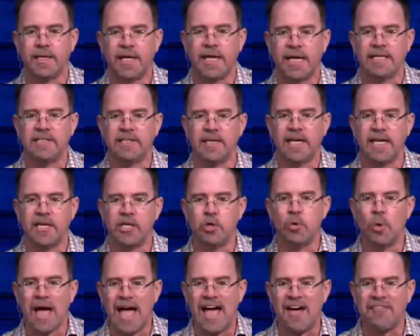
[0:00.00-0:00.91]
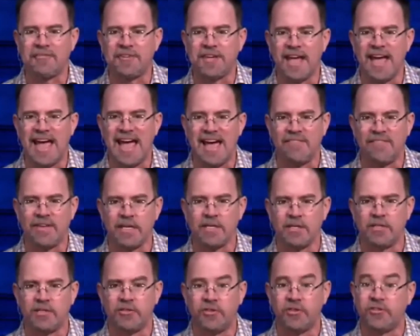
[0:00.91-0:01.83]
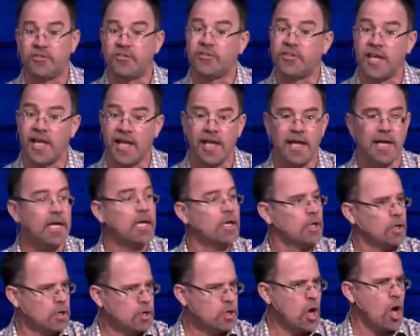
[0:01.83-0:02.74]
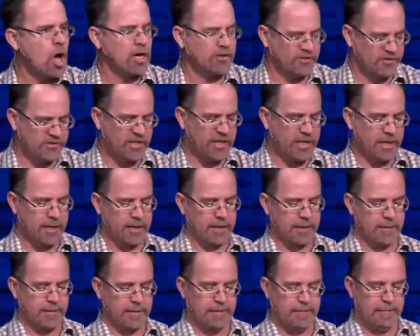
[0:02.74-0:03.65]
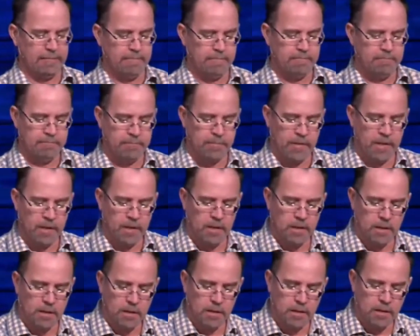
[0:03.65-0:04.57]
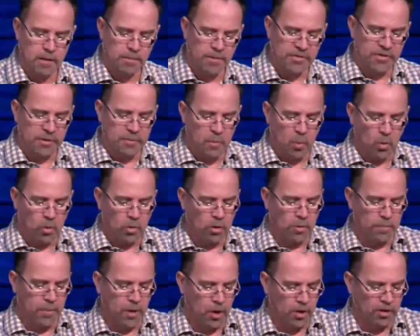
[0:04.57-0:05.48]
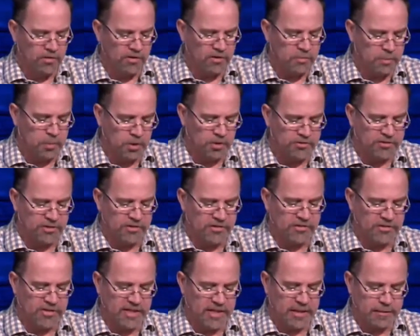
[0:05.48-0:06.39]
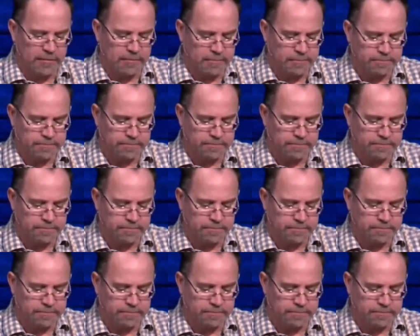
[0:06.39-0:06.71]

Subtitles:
And you have to have it to just stay not sick. But the moral part, this person said,